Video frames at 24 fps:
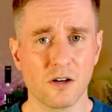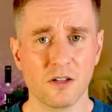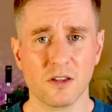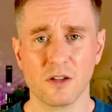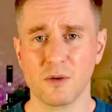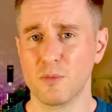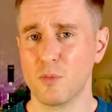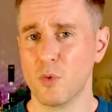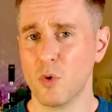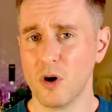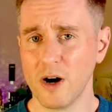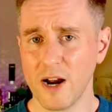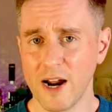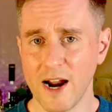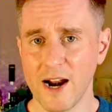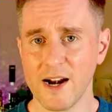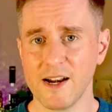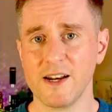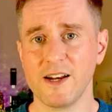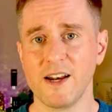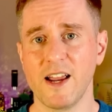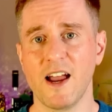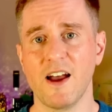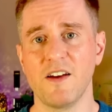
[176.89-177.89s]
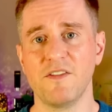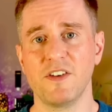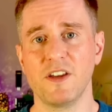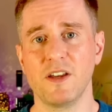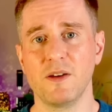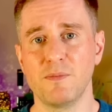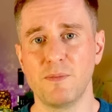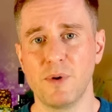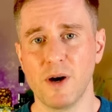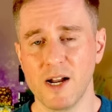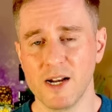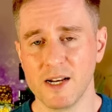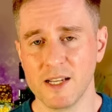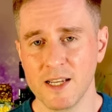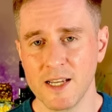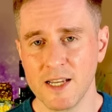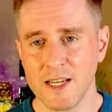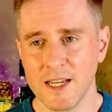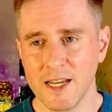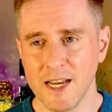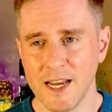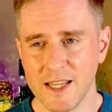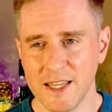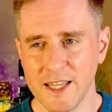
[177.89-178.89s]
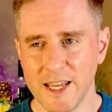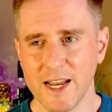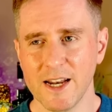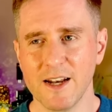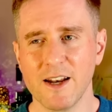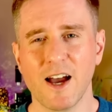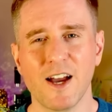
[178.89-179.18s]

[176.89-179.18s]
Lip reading: They're more edit heavy, but in the end,